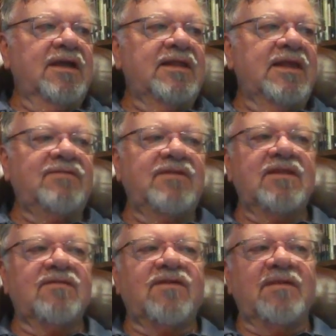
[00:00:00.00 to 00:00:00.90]
In the
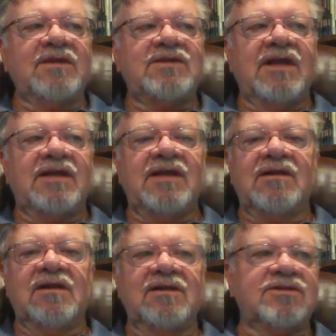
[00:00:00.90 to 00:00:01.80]
evening, the family sat
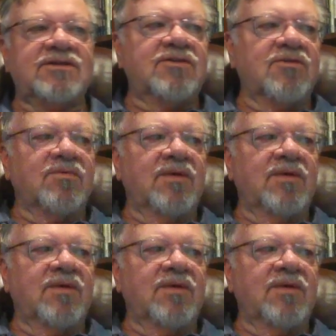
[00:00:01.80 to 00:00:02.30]
down to listen to the